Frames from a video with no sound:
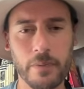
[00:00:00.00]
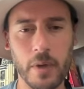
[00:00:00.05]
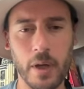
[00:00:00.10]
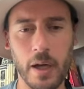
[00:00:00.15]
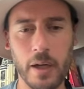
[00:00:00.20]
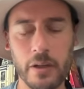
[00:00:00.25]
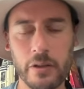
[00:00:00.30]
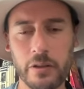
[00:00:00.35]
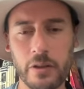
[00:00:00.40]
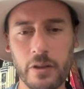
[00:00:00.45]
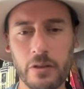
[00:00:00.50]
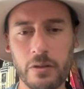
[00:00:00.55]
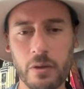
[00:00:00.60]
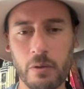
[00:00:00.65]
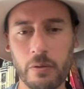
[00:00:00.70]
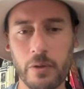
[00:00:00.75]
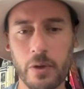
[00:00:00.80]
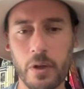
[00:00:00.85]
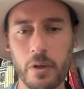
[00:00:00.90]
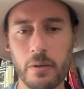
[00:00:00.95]
honestly, so
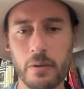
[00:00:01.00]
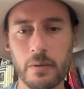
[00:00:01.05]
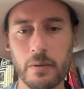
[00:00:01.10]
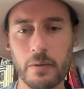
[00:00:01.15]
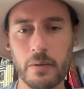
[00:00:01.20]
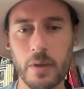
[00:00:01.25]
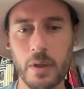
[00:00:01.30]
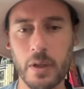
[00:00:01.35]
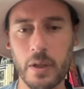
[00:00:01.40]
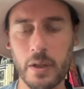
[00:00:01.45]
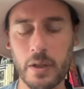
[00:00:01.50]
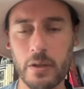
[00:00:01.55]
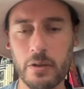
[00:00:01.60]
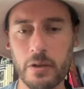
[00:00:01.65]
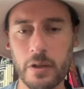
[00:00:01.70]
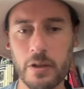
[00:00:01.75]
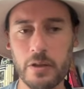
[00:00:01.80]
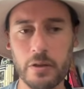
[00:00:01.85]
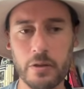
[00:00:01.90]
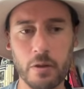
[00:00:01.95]
far. So
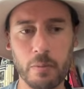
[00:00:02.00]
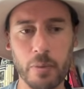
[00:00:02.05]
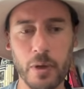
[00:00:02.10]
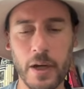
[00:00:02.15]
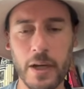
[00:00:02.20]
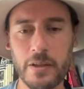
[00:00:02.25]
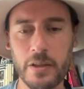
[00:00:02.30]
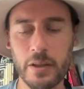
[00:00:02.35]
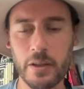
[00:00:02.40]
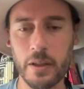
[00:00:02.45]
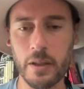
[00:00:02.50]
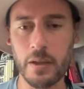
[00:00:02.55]
he's surprisingly